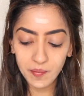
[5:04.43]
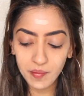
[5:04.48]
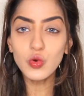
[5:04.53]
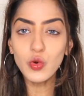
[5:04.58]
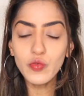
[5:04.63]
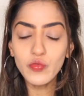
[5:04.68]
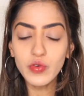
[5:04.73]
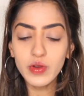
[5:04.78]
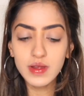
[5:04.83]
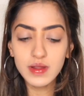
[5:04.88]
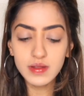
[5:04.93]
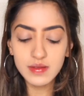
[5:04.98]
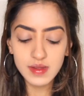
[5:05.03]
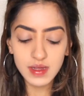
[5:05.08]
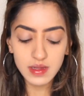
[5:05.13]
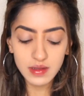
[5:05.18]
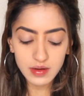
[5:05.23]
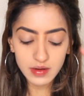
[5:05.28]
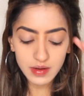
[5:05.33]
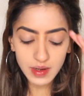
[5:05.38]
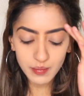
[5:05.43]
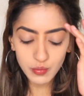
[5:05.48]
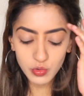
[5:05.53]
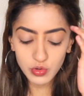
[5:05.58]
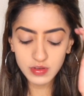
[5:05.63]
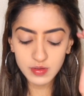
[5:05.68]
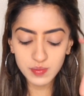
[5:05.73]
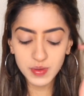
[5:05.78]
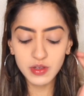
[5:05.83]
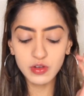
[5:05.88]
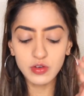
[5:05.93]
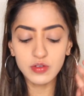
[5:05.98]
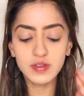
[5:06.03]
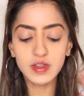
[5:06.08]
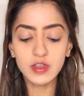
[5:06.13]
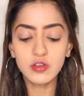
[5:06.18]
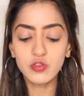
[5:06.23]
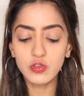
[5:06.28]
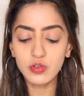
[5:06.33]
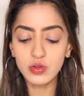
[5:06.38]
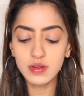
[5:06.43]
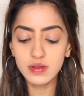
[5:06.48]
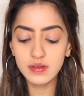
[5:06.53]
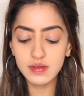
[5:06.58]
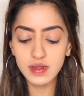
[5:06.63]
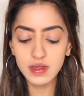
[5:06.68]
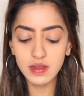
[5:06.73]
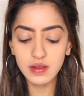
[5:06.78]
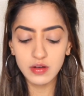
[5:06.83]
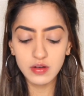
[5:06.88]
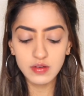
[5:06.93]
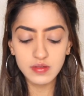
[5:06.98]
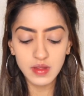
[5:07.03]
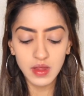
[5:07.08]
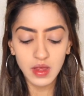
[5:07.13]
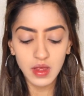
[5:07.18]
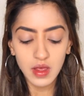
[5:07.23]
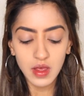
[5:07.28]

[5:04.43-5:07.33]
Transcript: So for concealer, I'm going to be using two concealers.